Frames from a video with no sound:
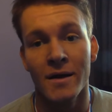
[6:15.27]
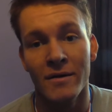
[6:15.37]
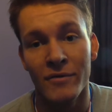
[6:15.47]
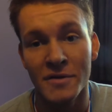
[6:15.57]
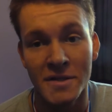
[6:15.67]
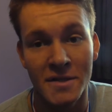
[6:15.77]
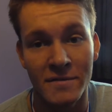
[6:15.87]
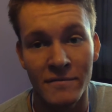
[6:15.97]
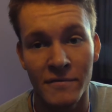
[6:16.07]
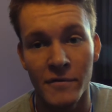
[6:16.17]
Rosie
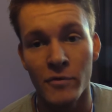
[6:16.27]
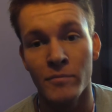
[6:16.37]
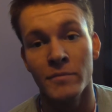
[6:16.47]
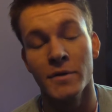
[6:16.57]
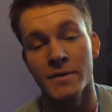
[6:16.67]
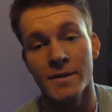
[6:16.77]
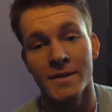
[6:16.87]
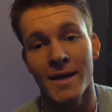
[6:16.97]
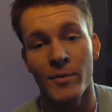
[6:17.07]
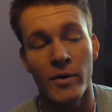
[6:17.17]
couldn't film using
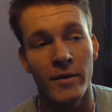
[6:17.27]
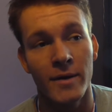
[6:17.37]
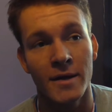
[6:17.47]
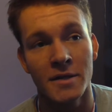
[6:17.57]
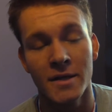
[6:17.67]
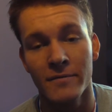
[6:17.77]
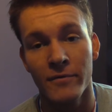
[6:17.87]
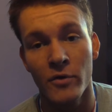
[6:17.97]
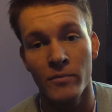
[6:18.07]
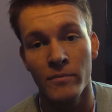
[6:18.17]
this camera anyway. She did
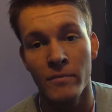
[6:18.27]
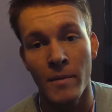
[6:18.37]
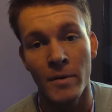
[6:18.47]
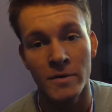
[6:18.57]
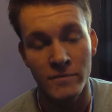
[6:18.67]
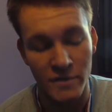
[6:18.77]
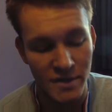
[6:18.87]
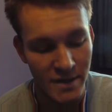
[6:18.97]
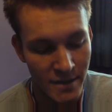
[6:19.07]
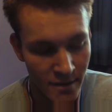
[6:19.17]
film my posing
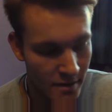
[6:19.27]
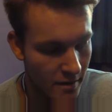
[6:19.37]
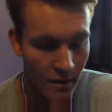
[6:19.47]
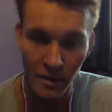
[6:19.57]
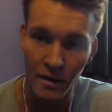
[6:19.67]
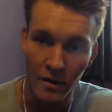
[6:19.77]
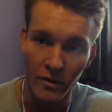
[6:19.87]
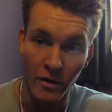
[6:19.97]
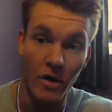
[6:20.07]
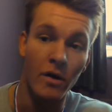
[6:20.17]
routine
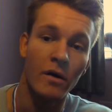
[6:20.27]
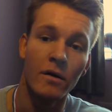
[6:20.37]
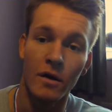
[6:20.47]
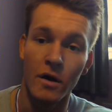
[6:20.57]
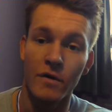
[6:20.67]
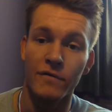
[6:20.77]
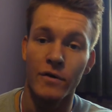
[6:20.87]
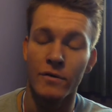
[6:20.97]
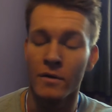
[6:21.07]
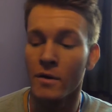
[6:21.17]
on her
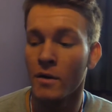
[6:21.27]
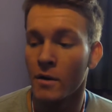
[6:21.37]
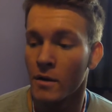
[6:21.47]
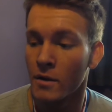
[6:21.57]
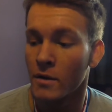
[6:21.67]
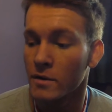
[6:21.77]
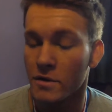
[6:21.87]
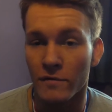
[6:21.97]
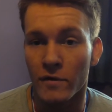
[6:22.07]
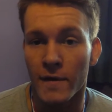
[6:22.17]
phone,
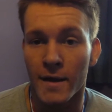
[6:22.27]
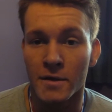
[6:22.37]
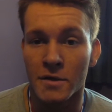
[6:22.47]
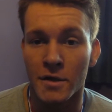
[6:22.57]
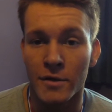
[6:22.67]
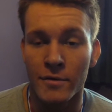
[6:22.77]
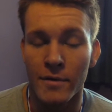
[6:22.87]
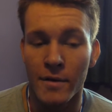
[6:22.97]
so I've got that to show.